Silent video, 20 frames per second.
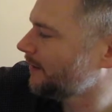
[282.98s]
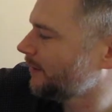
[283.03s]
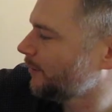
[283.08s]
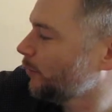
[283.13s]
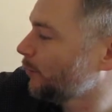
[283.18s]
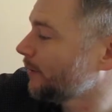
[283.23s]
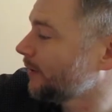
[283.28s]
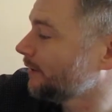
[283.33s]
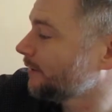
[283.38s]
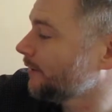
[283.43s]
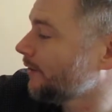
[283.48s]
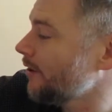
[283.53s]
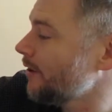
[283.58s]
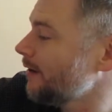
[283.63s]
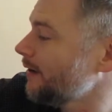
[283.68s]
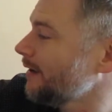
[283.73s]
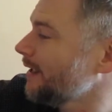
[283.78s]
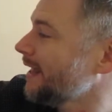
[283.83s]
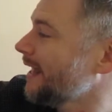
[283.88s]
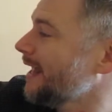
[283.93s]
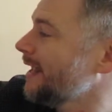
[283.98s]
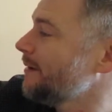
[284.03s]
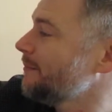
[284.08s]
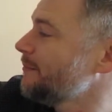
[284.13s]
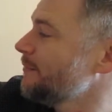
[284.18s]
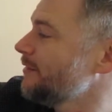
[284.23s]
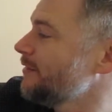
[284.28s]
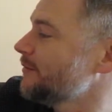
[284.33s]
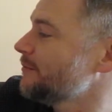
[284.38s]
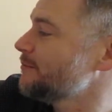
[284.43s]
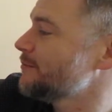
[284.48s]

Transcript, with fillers: When along came the